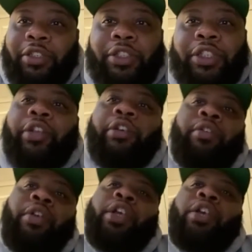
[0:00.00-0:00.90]
So
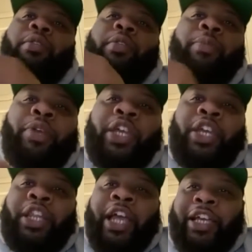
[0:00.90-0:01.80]
it being
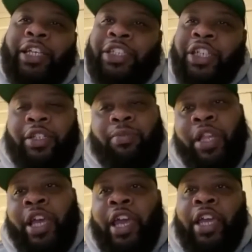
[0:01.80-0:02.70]
like a Just
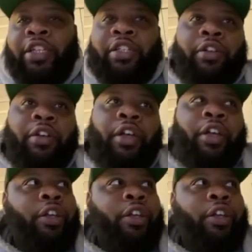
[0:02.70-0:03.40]
Blaze or